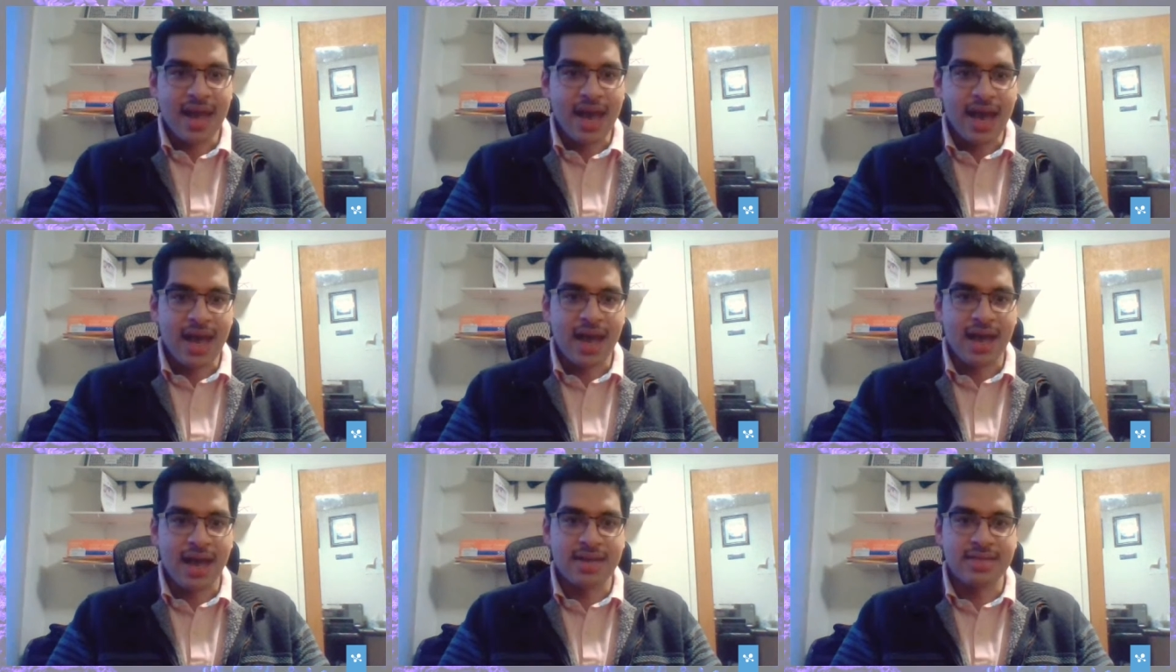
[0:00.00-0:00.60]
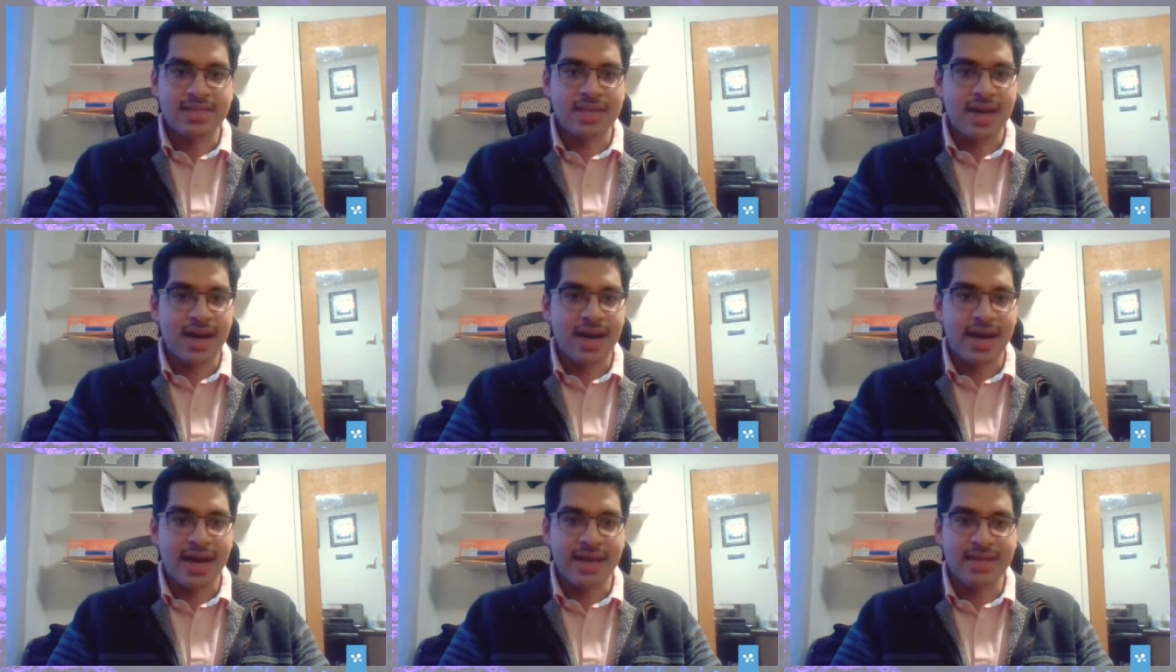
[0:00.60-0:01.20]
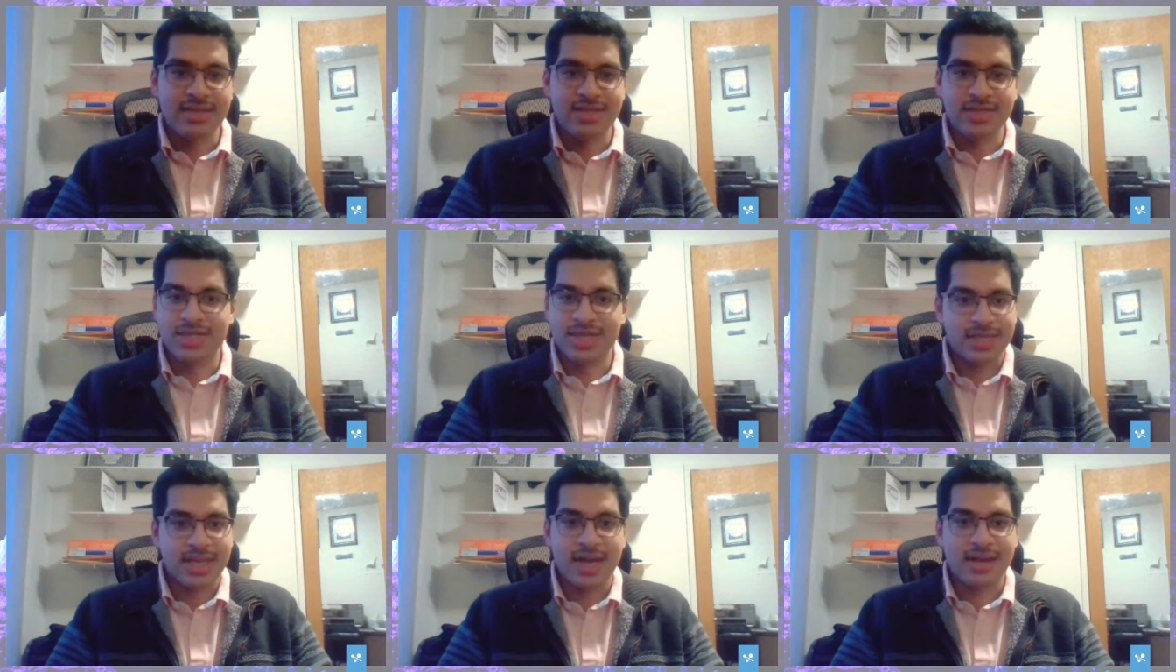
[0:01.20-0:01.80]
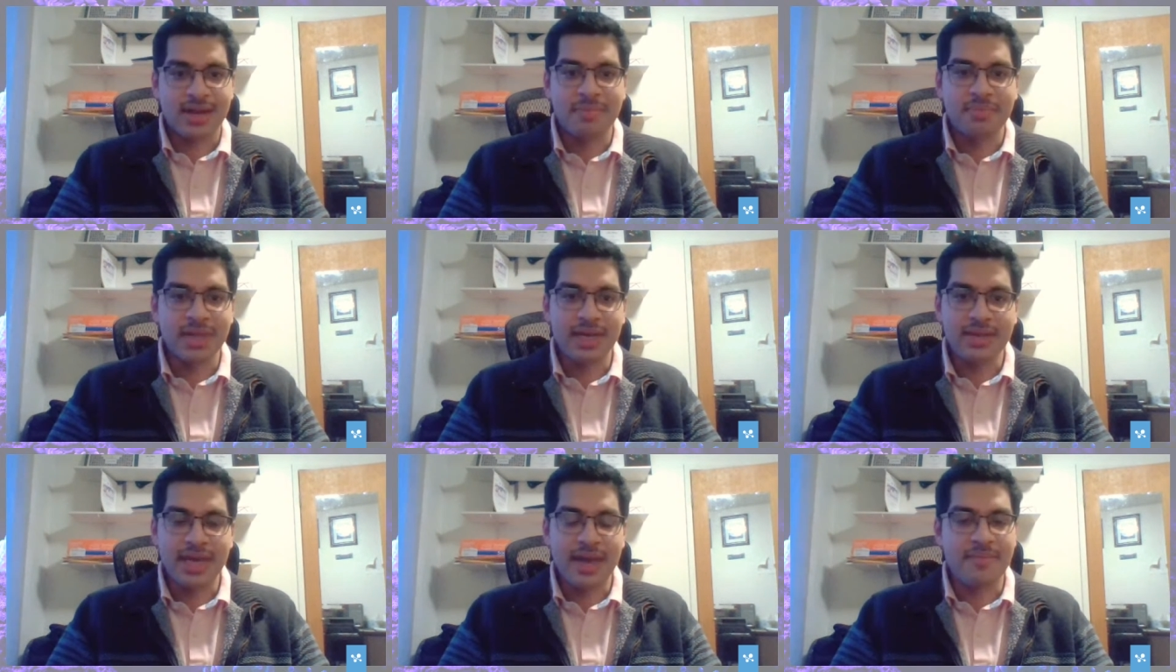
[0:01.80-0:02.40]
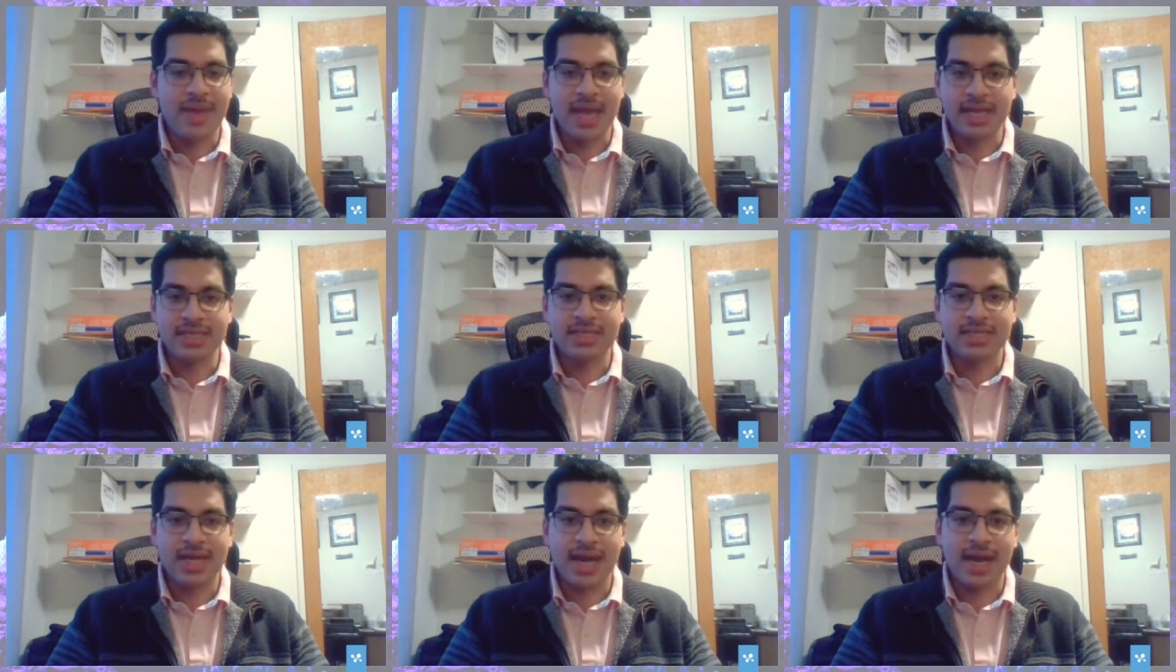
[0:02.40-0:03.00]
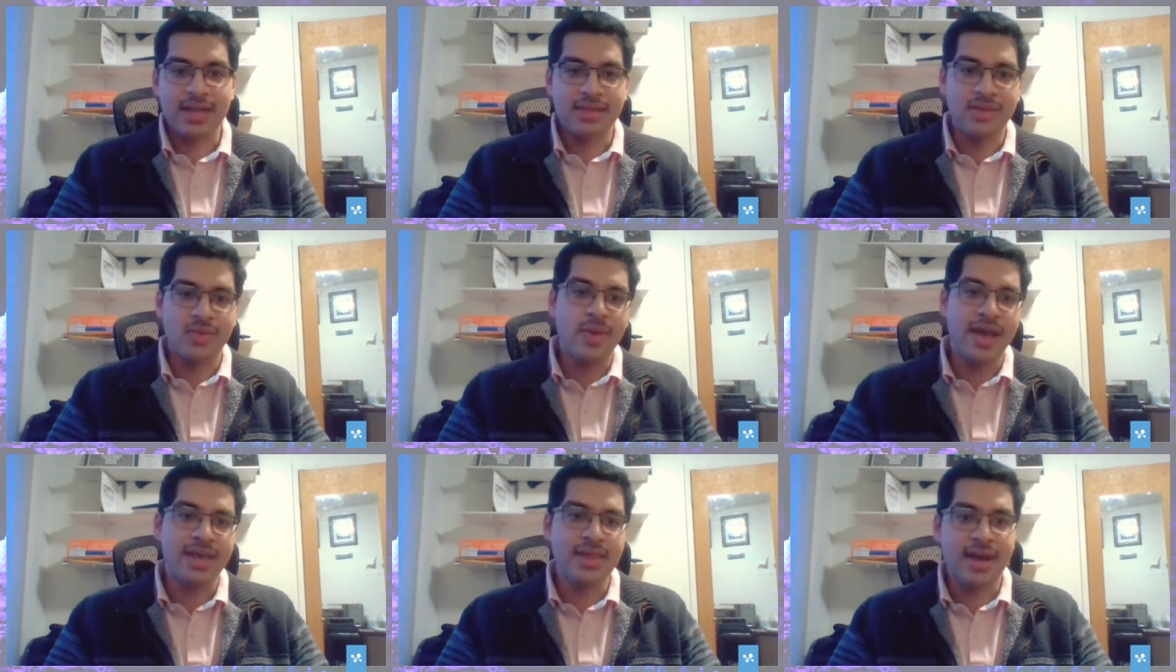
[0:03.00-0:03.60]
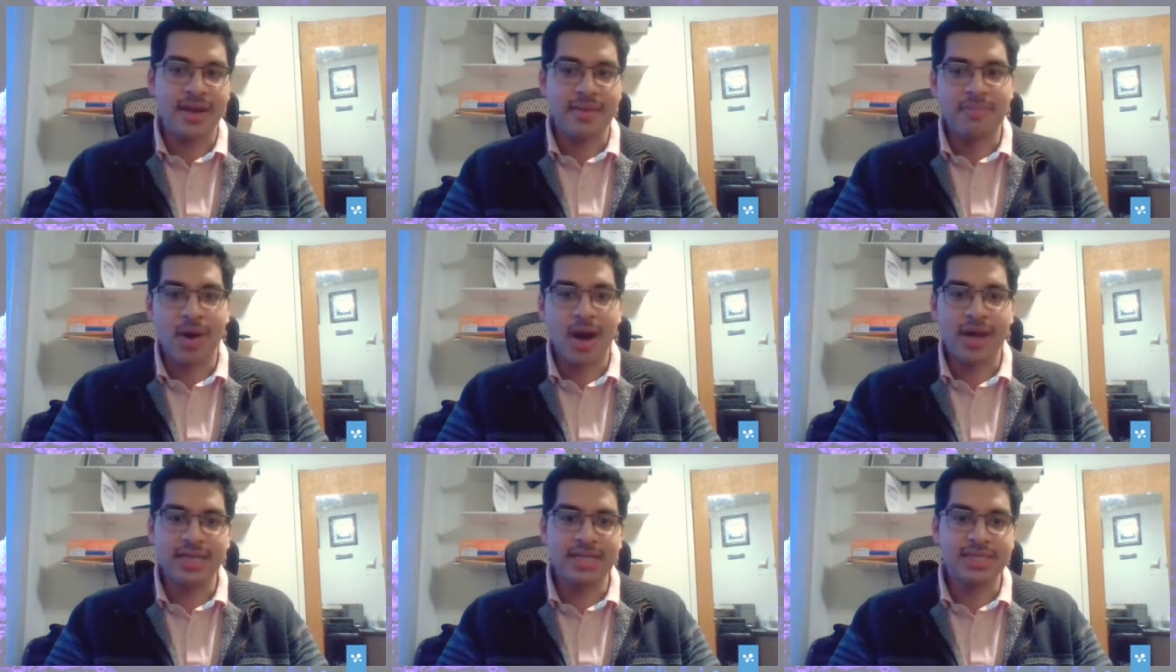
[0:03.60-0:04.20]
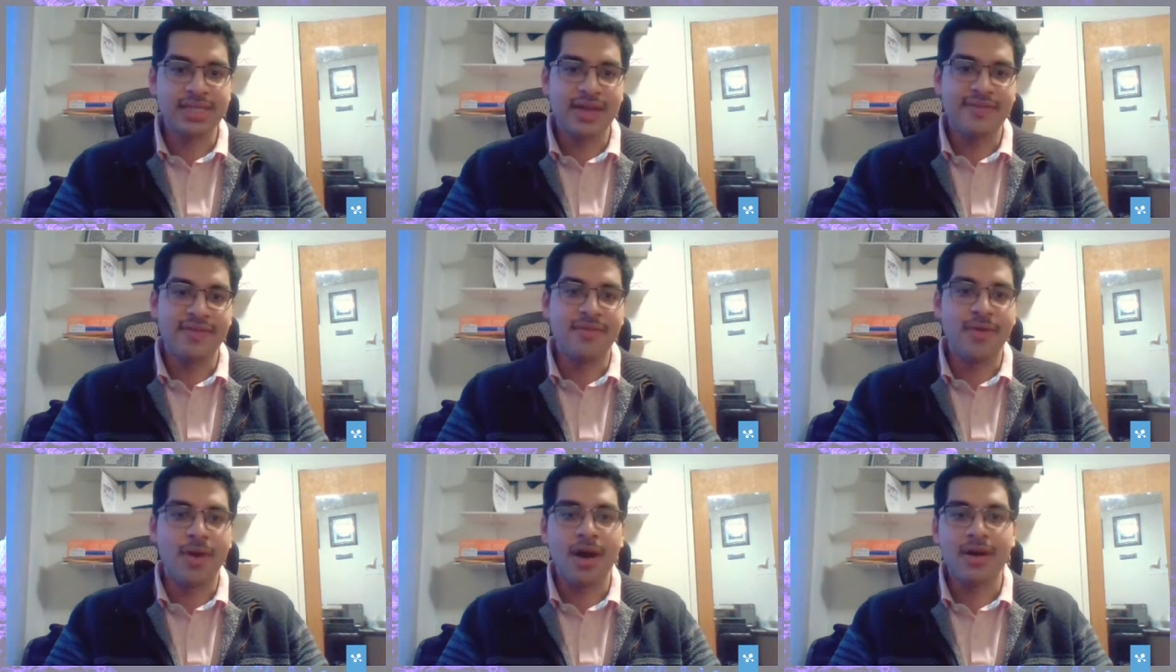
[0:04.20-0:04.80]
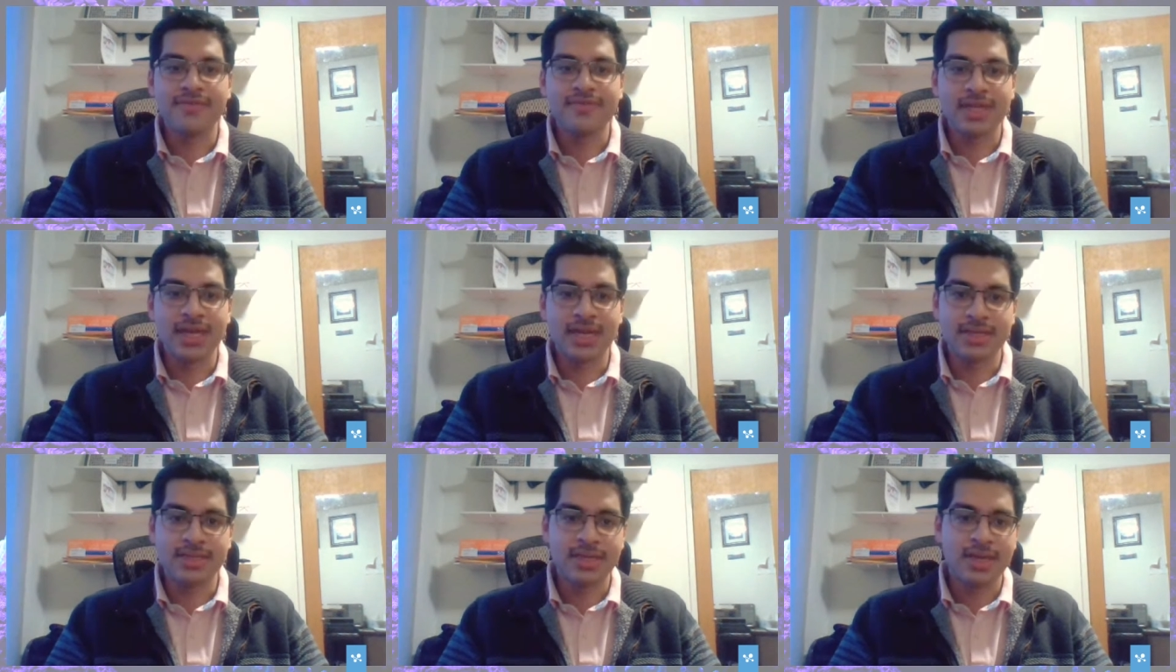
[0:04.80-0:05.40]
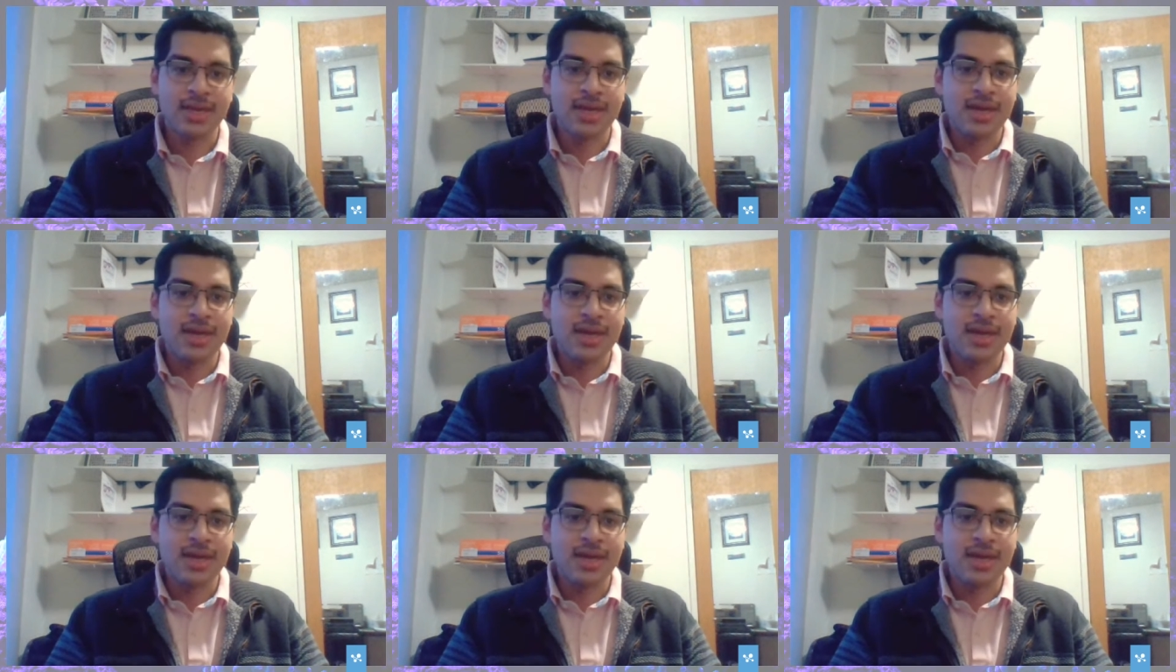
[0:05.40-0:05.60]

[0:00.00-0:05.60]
And I just get completely amazed at the way that our bodies have evolved and